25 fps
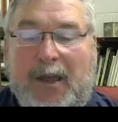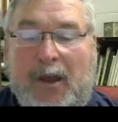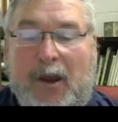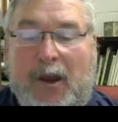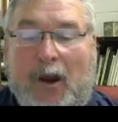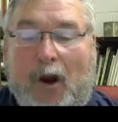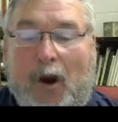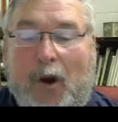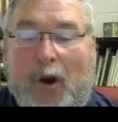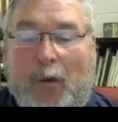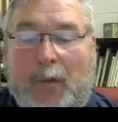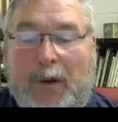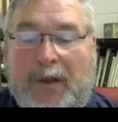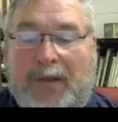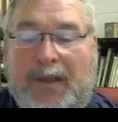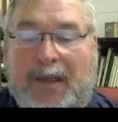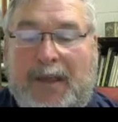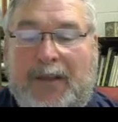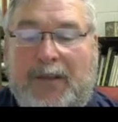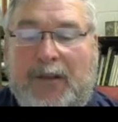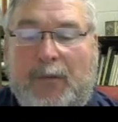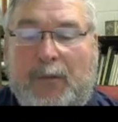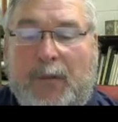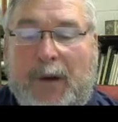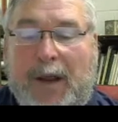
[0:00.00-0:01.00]
are
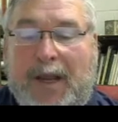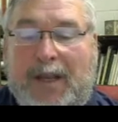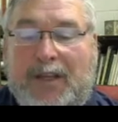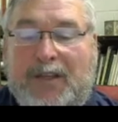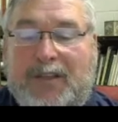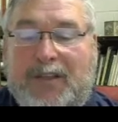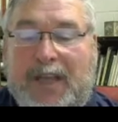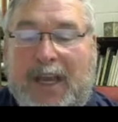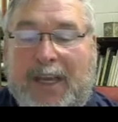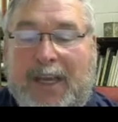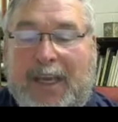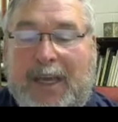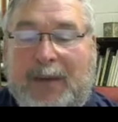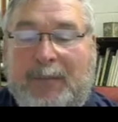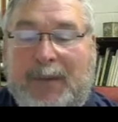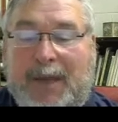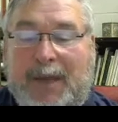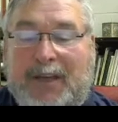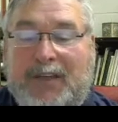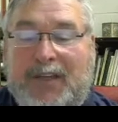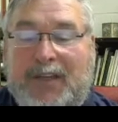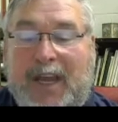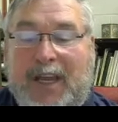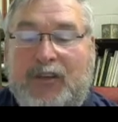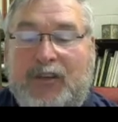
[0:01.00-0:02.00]
within the range that can be
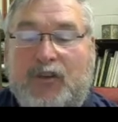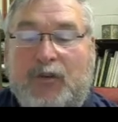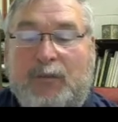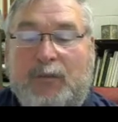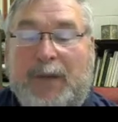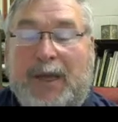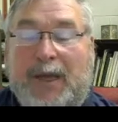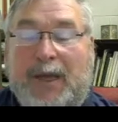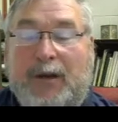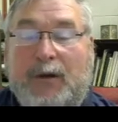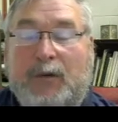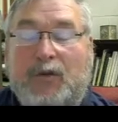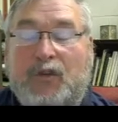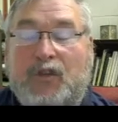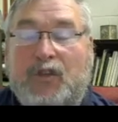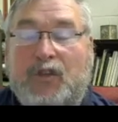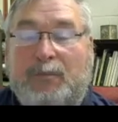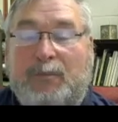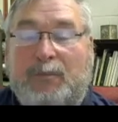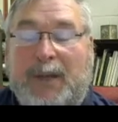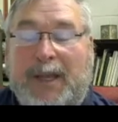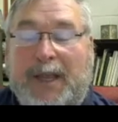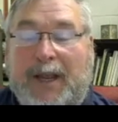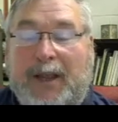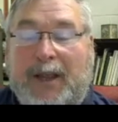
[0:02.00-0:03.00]
detrimental to
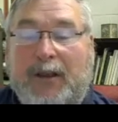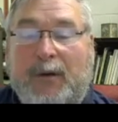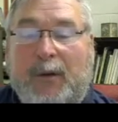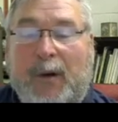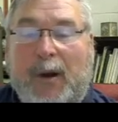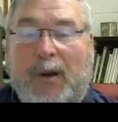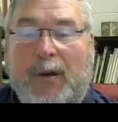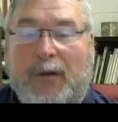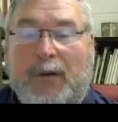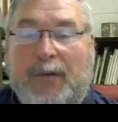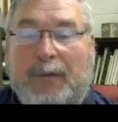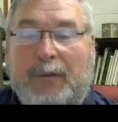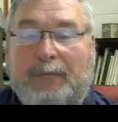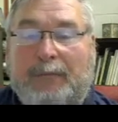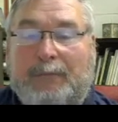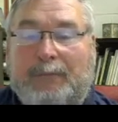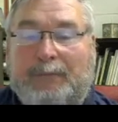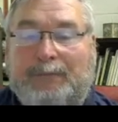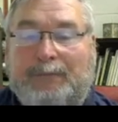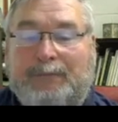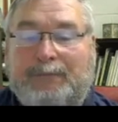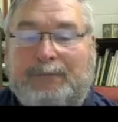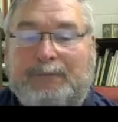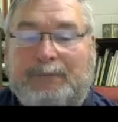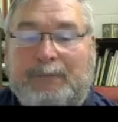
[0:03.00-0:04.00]
plant growth.
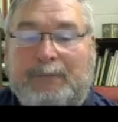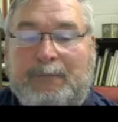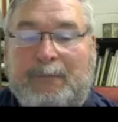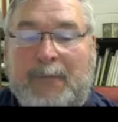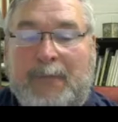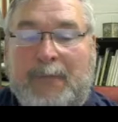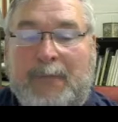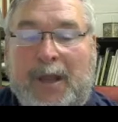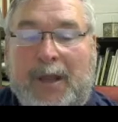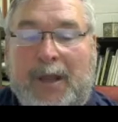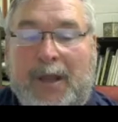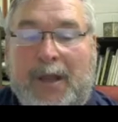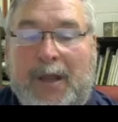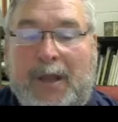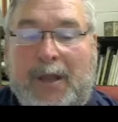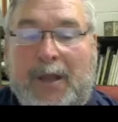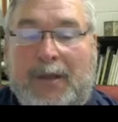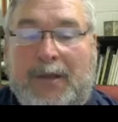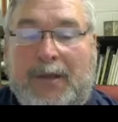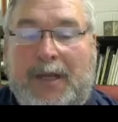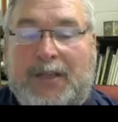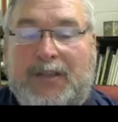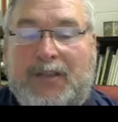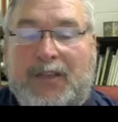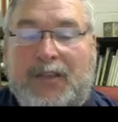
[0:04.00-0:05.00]

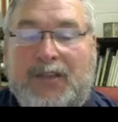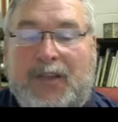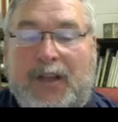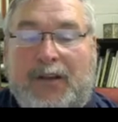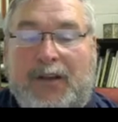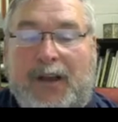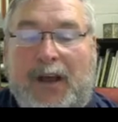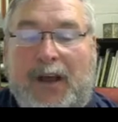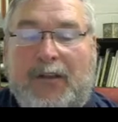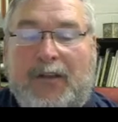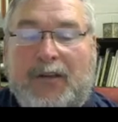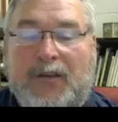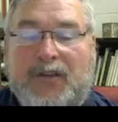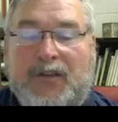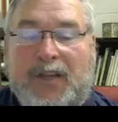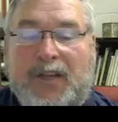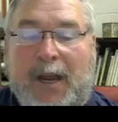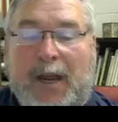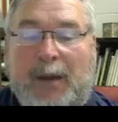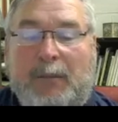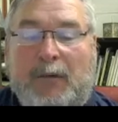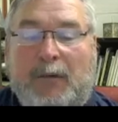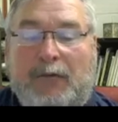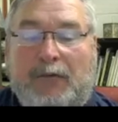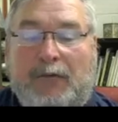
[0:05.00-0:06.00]
This is another
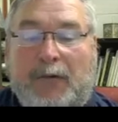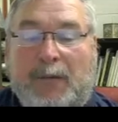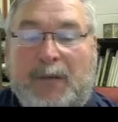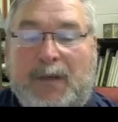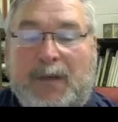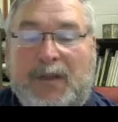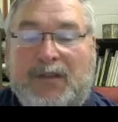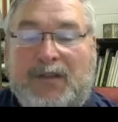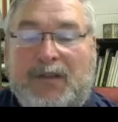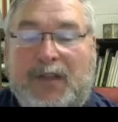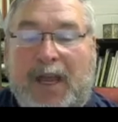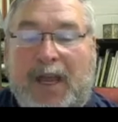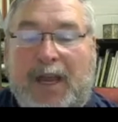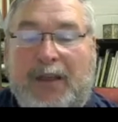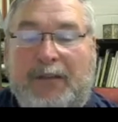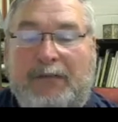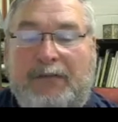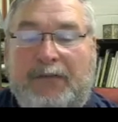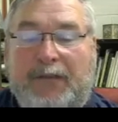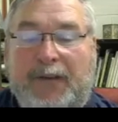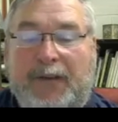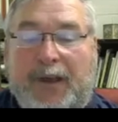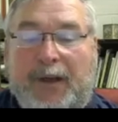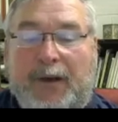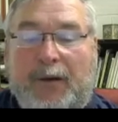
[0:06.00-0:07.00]
sample from the same
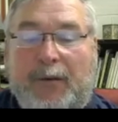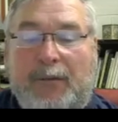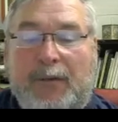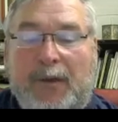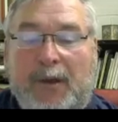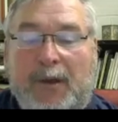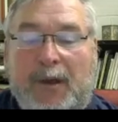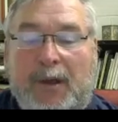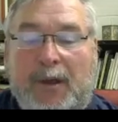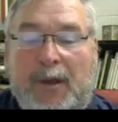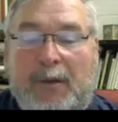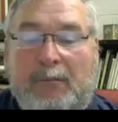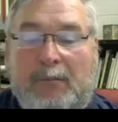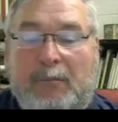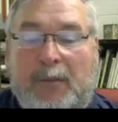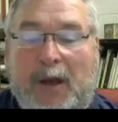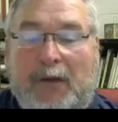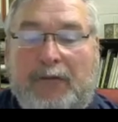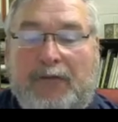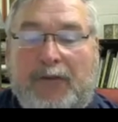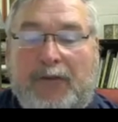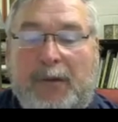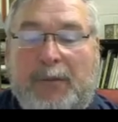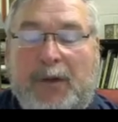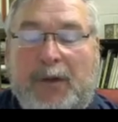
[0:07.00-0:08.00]
field,
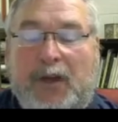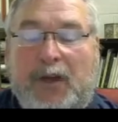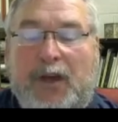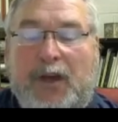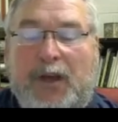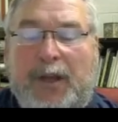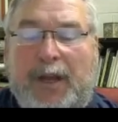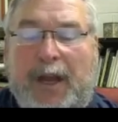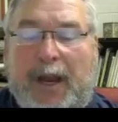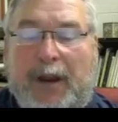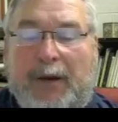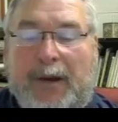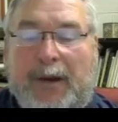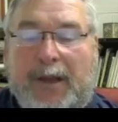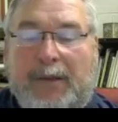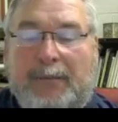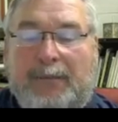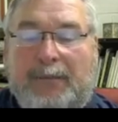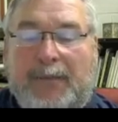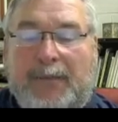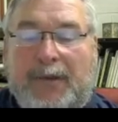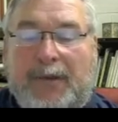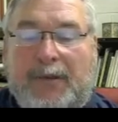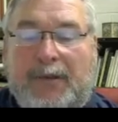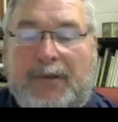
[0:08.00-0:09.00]
but from a good area.
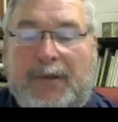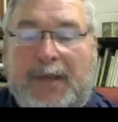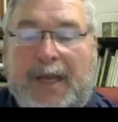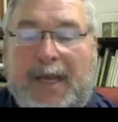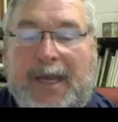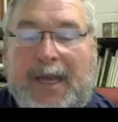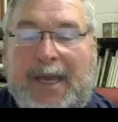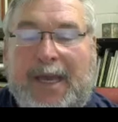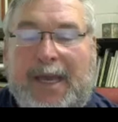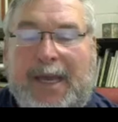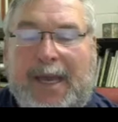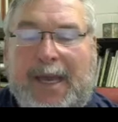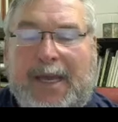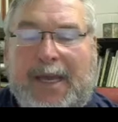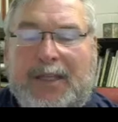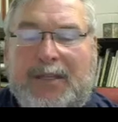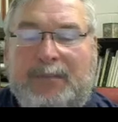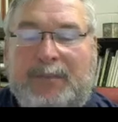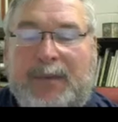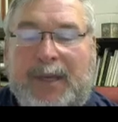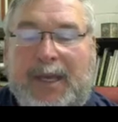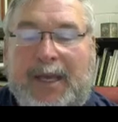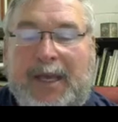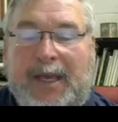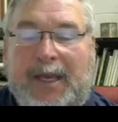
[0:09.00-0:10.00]
The
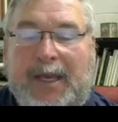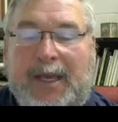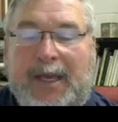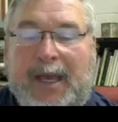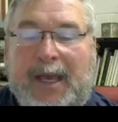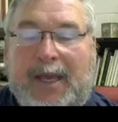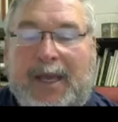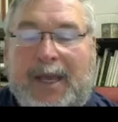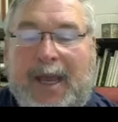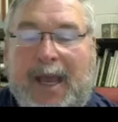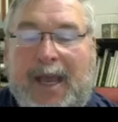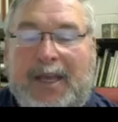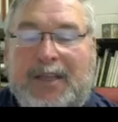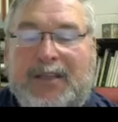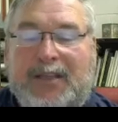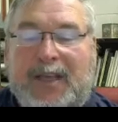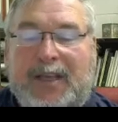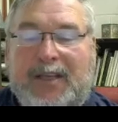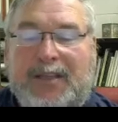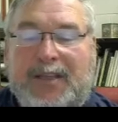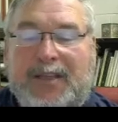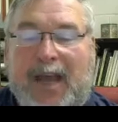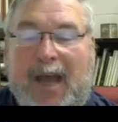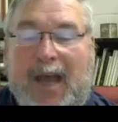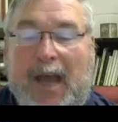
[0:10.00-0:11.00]
ESP and
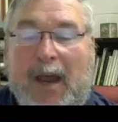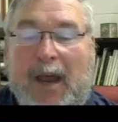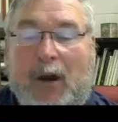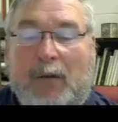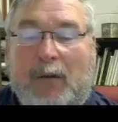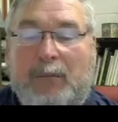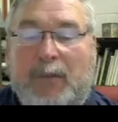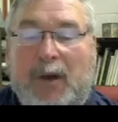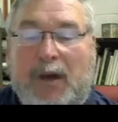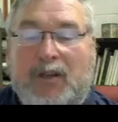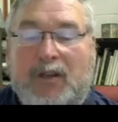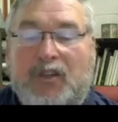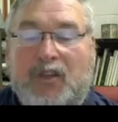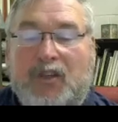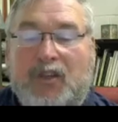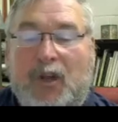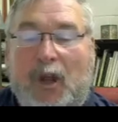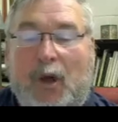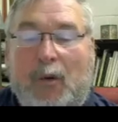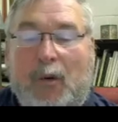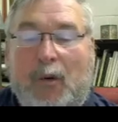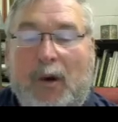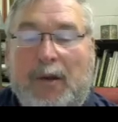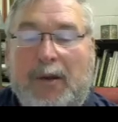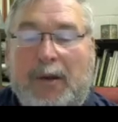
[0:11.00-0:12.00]
SSI are much
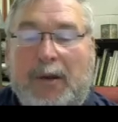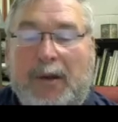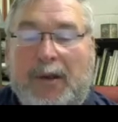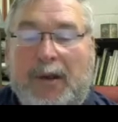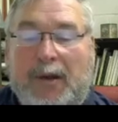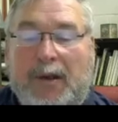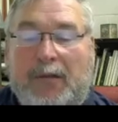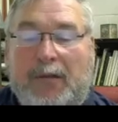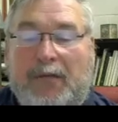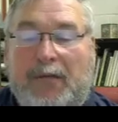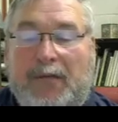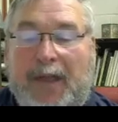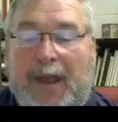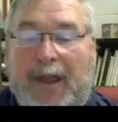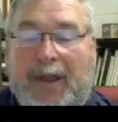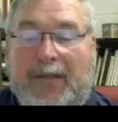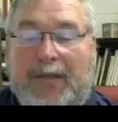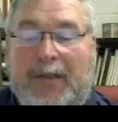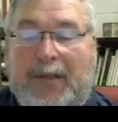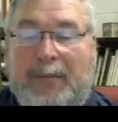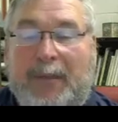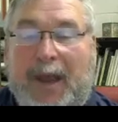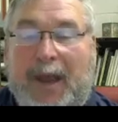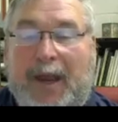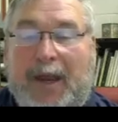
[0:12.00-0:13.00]
slower than
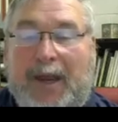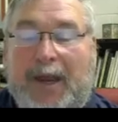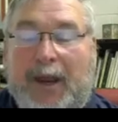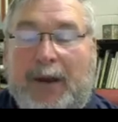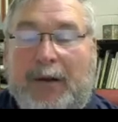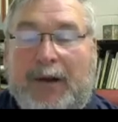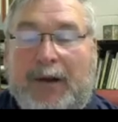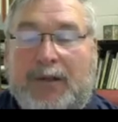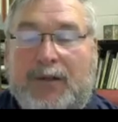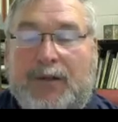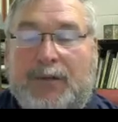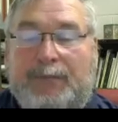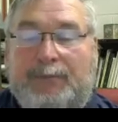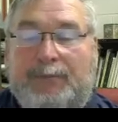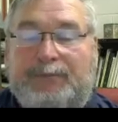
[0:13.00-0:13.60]
the bad areas.